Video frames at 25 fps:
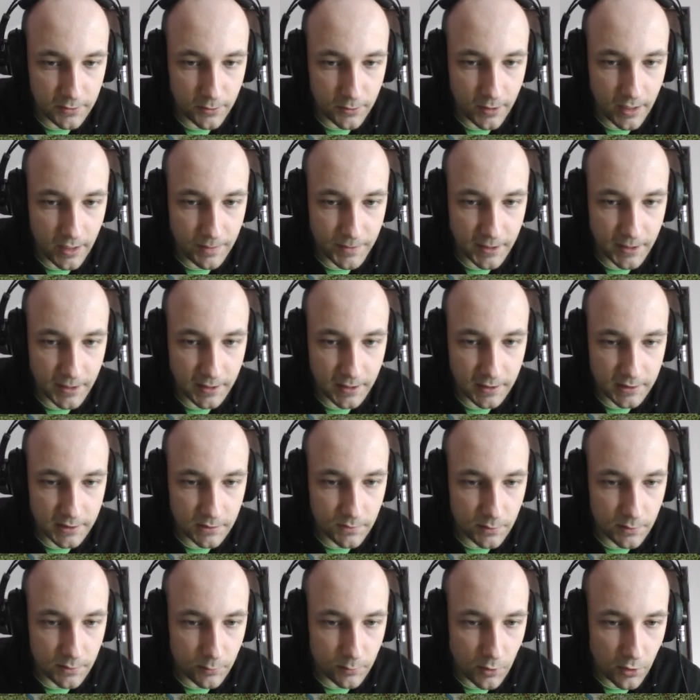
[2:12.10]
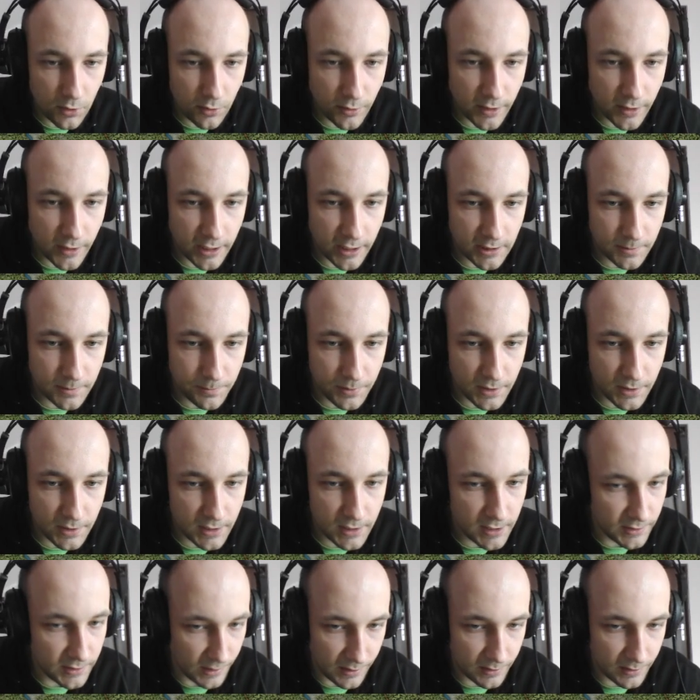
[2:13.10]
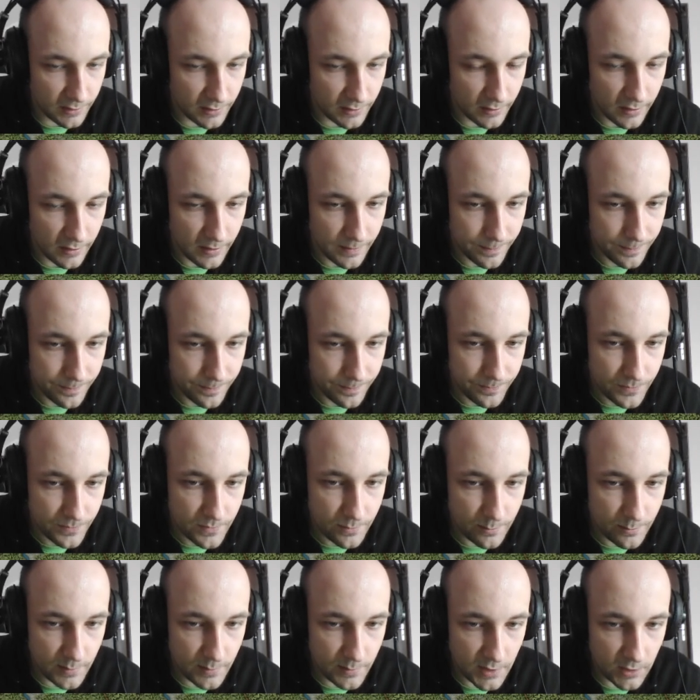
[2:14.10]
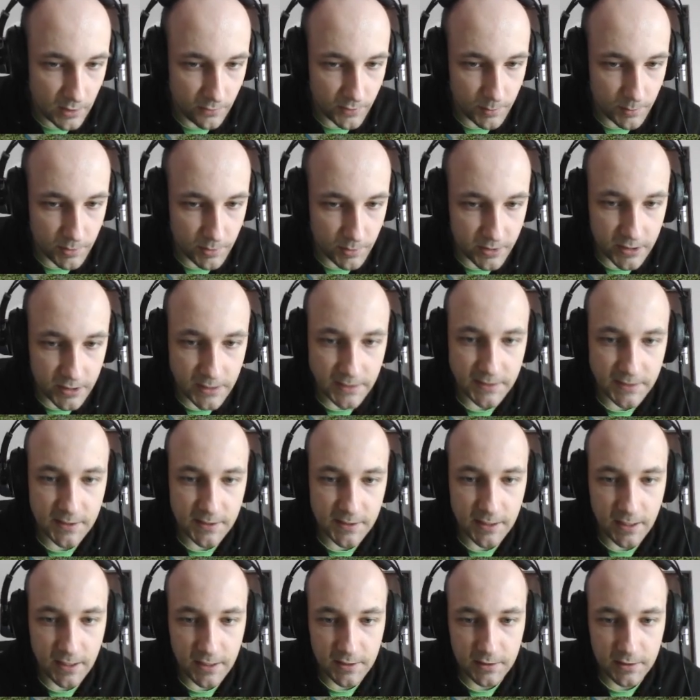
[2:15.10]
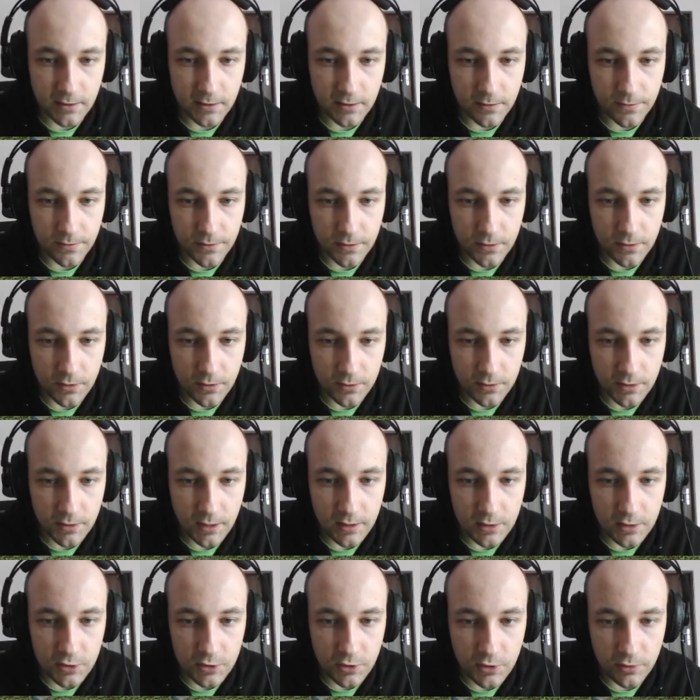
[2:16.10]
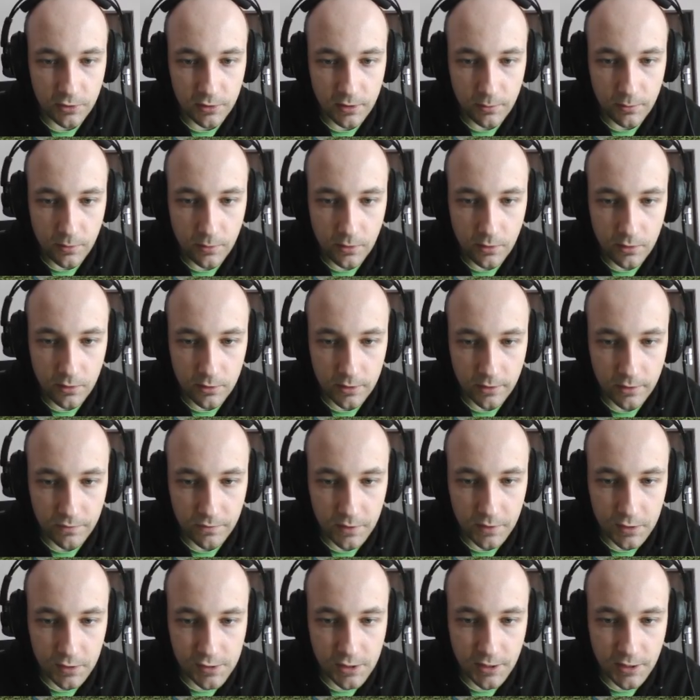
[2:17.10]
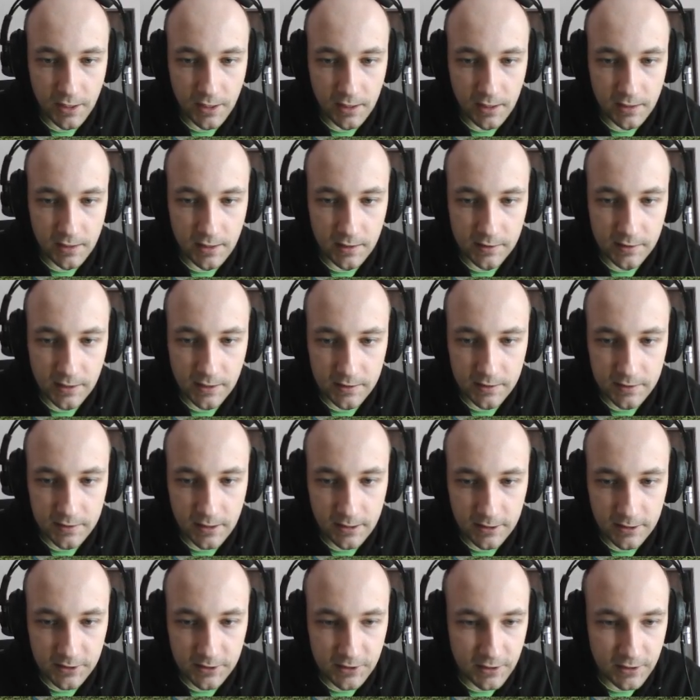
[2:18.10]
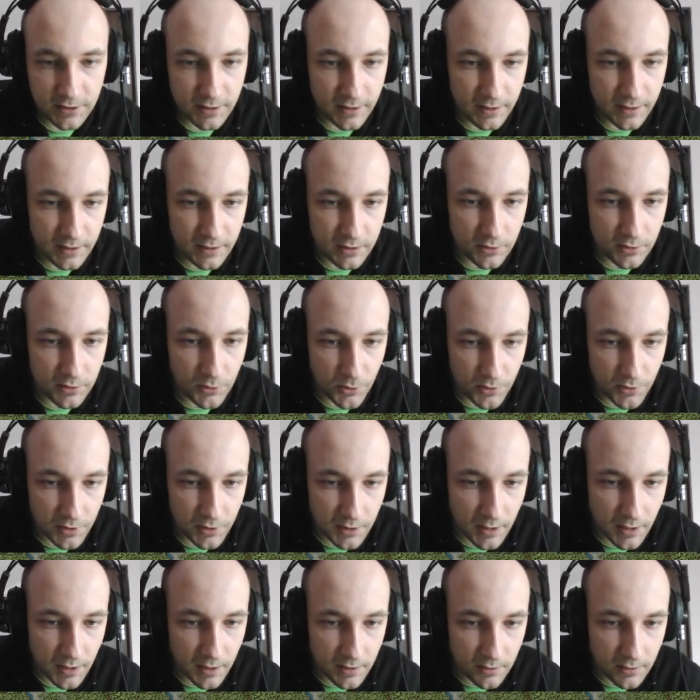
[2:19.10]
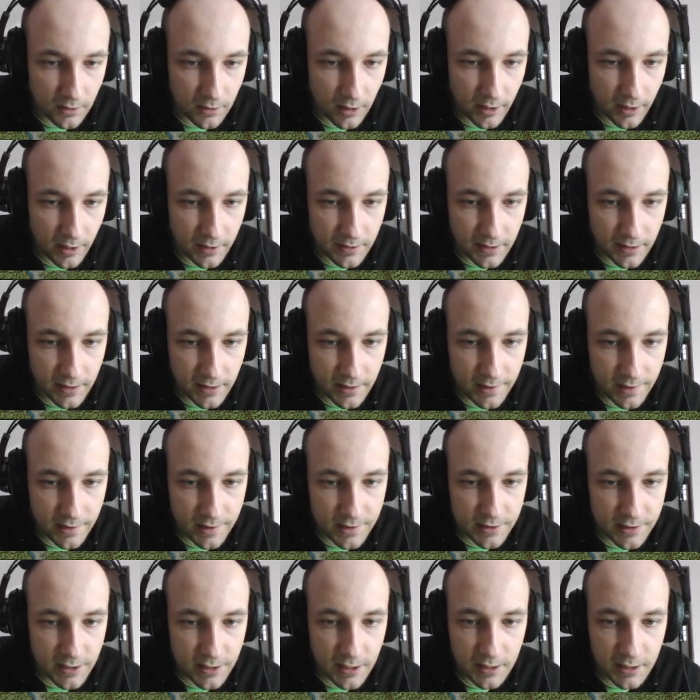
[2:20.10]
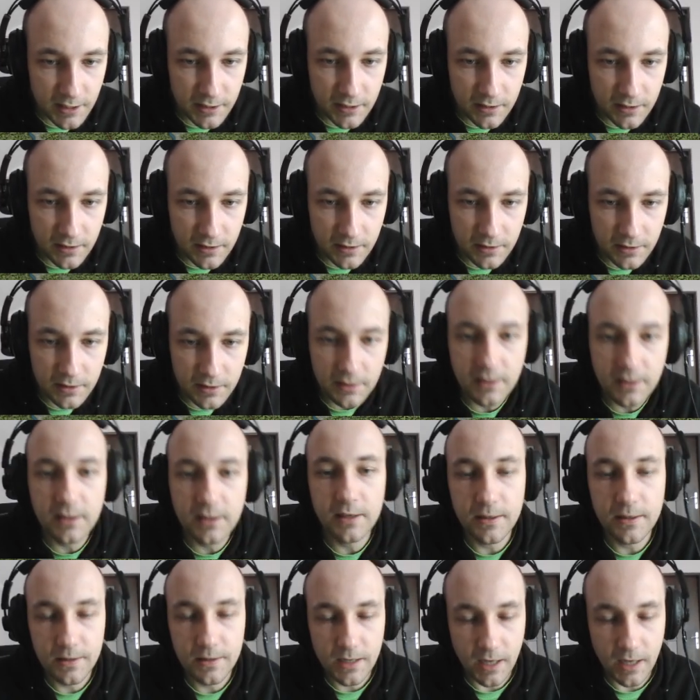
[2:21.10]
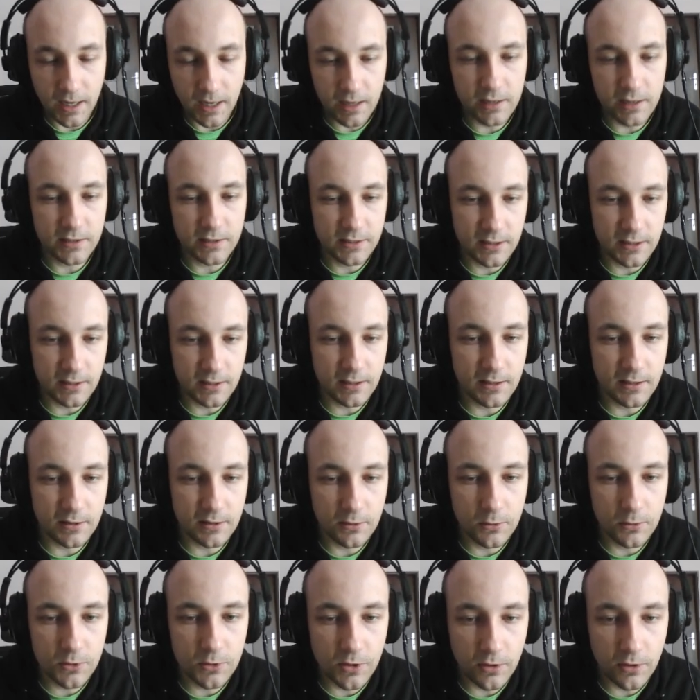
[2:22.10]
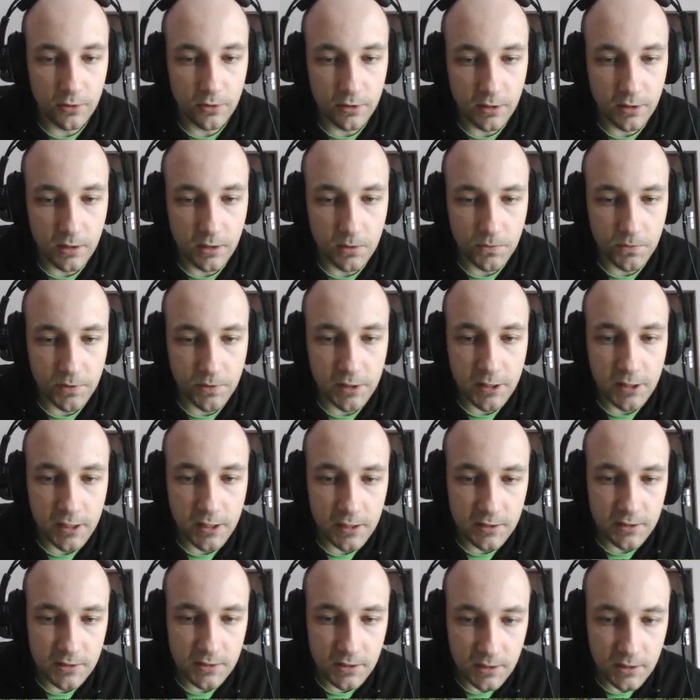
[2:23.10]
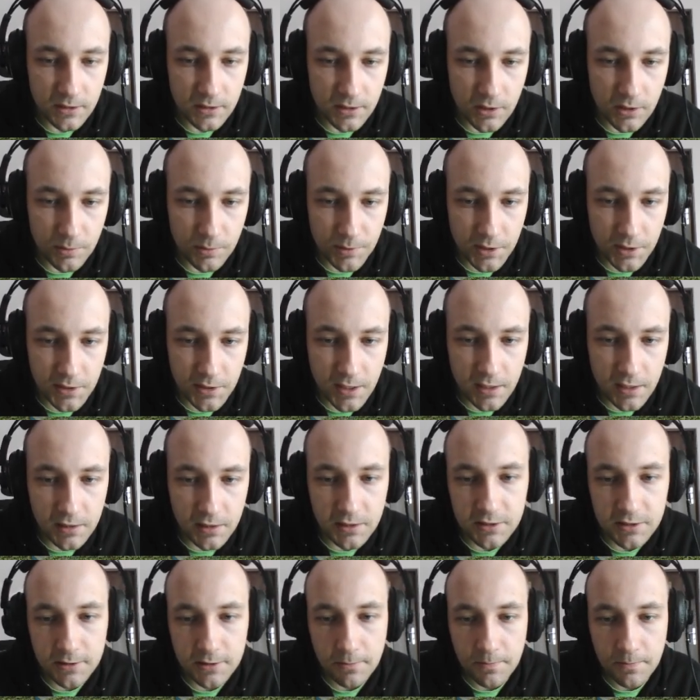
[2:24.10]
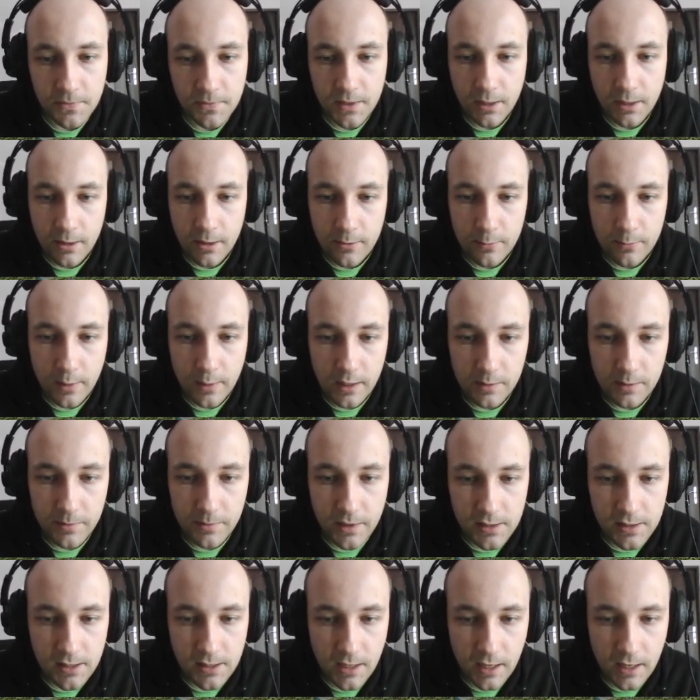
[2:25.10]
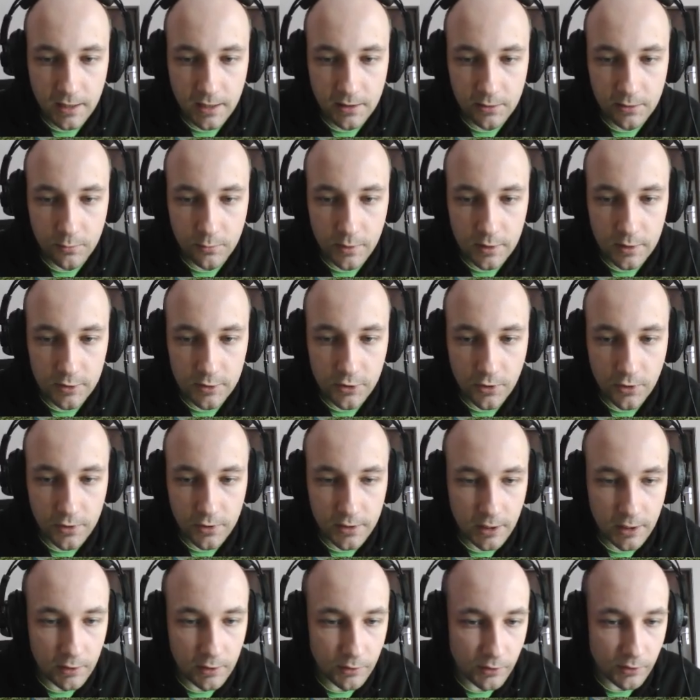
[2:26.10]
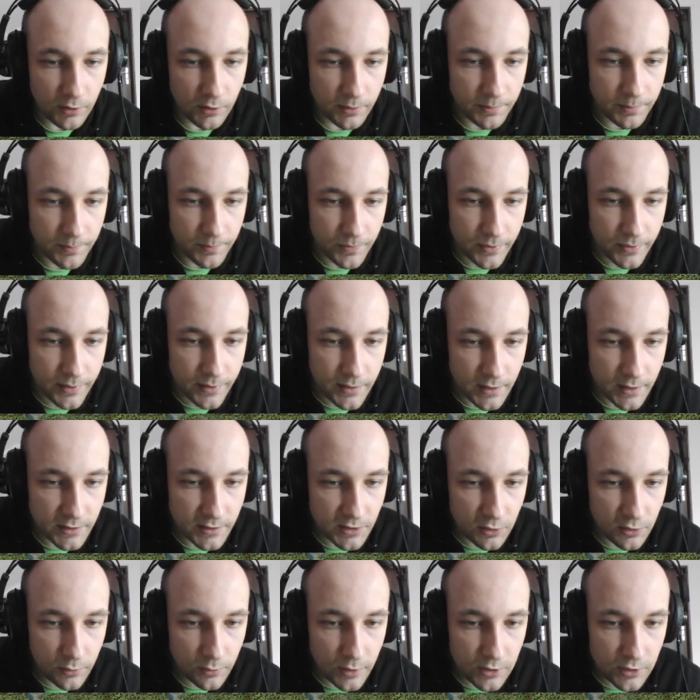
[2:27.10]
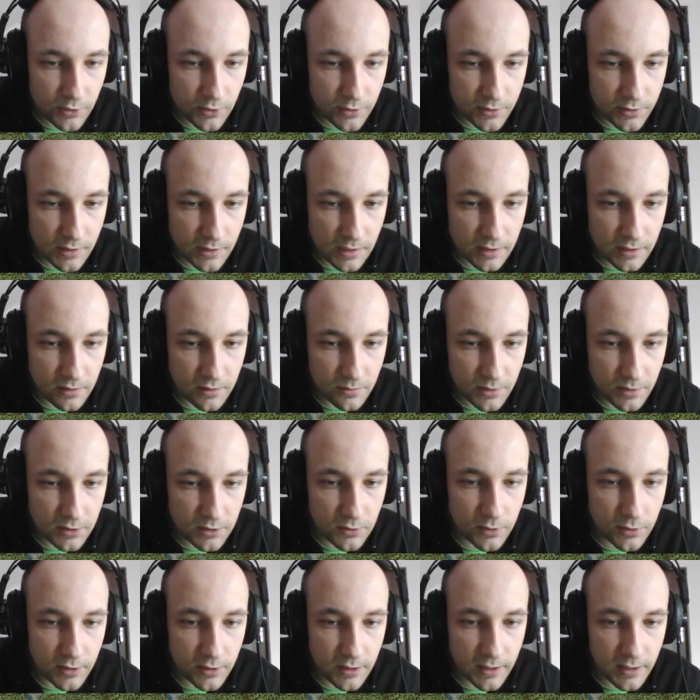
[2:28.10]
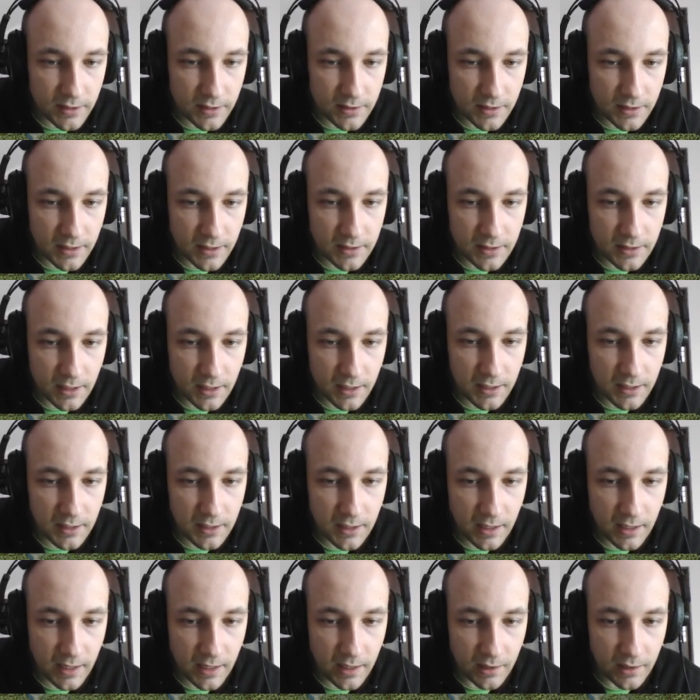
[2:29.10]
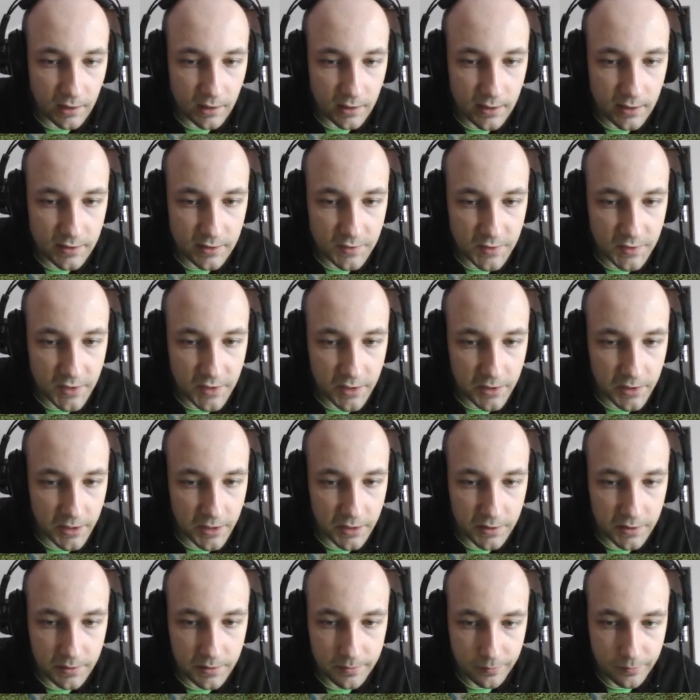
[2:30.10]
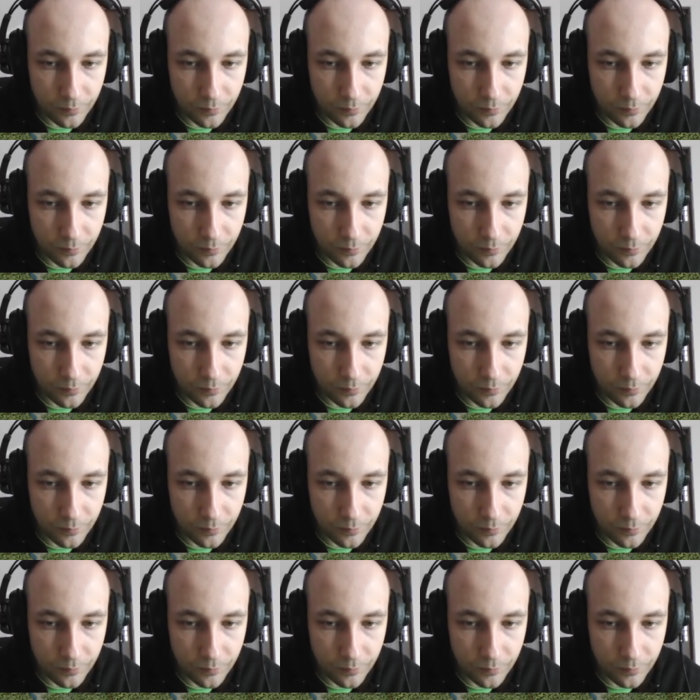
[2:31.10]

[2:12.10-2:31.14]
to the American Civil War at present. Many of the border states have not yet joined the war. Virginia, Arkansas, Tennessee, and North Carolina are certain to join the Confederacy in coming terms, while Maryland will join the Union. The situations in Missouri and Kentucky are less certain,